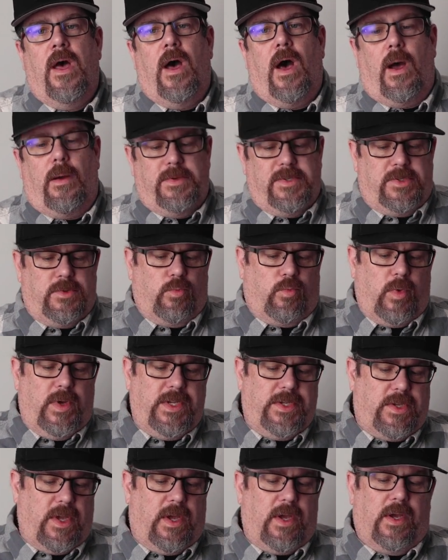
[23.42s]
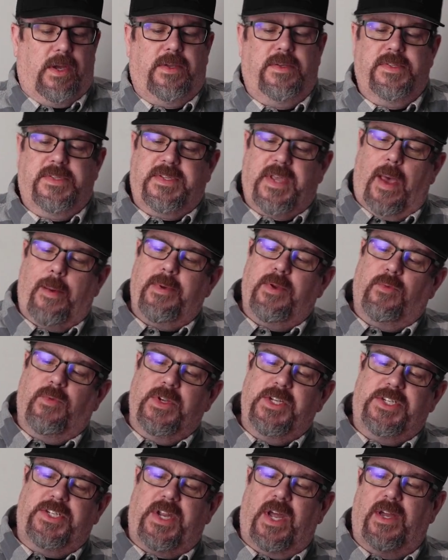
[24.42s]
Sabot
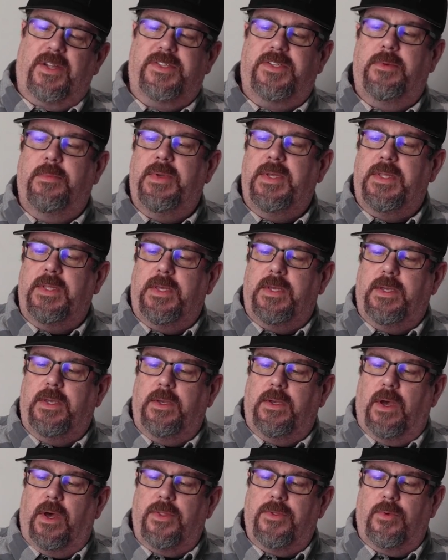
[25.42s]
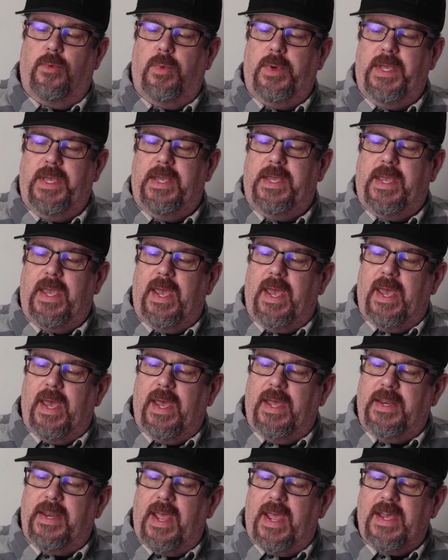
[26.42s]
reached out to me the other week
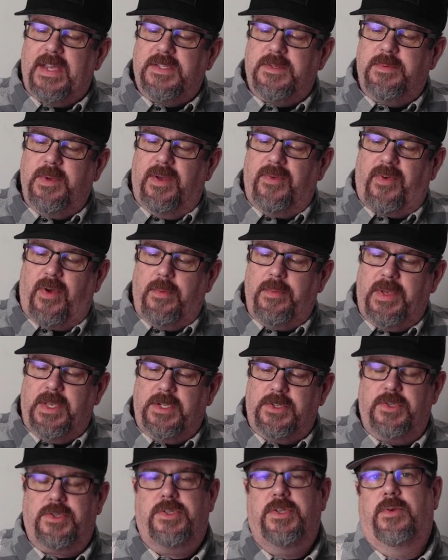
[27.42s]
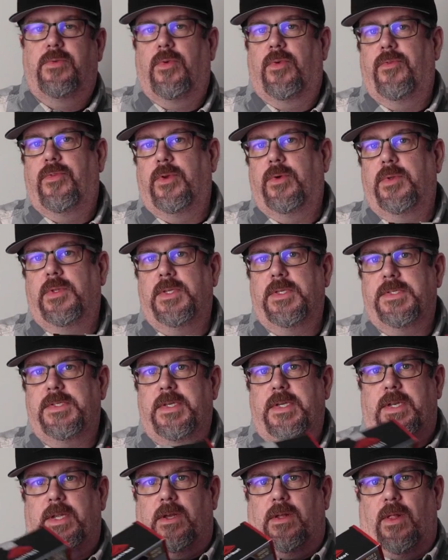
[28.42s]
and asked me if I'd be interested in reviewing these
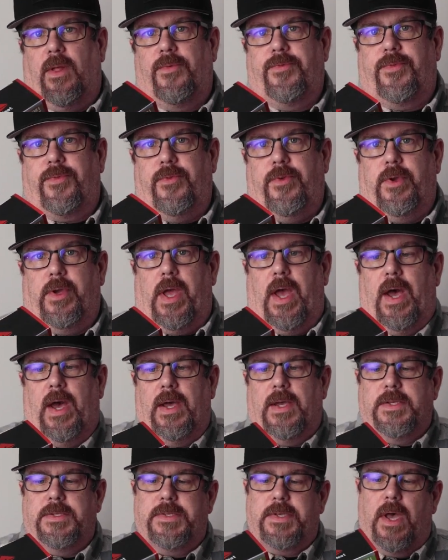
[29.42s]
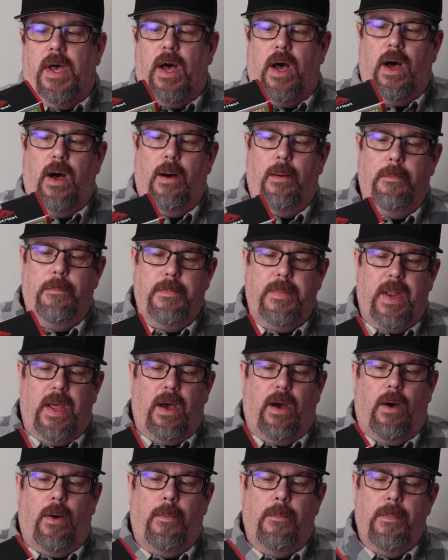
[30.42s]
heated gloves for you guys.
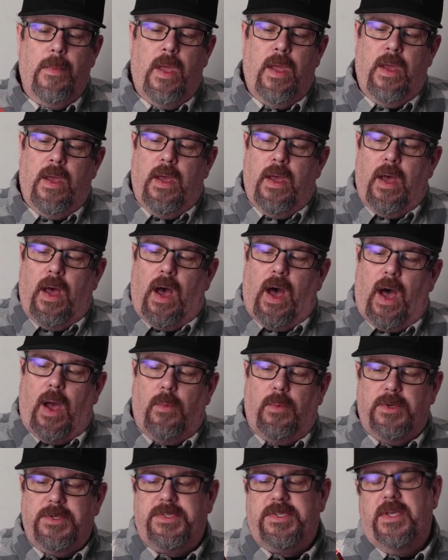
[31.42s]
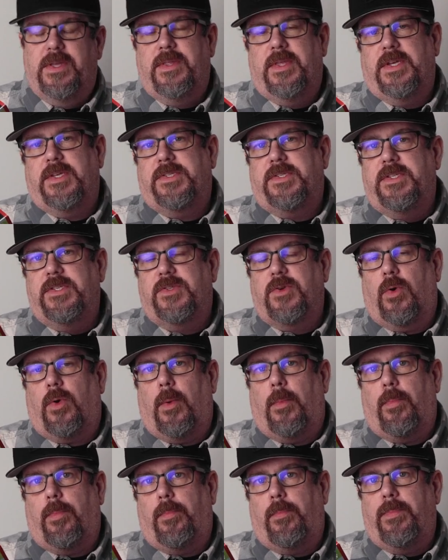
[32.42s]
Now, I will say this: these
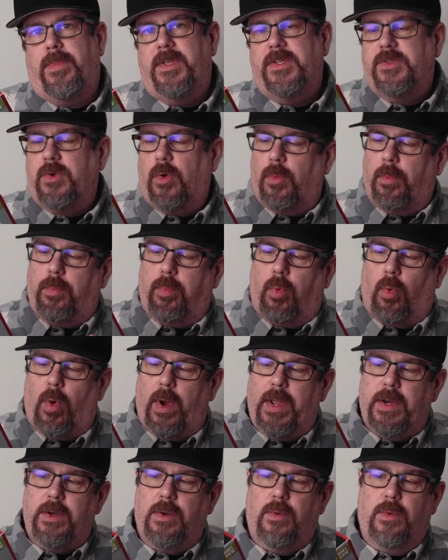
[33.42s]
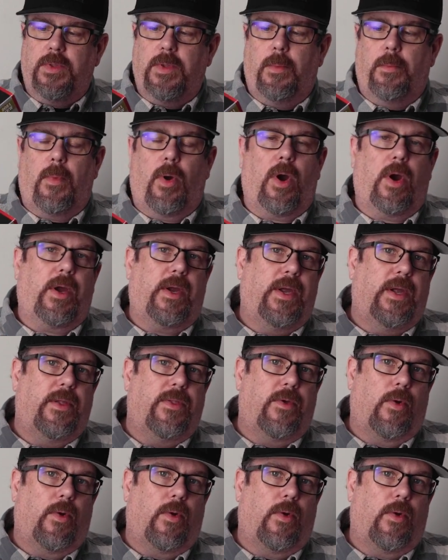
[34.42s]
are brand new on the market.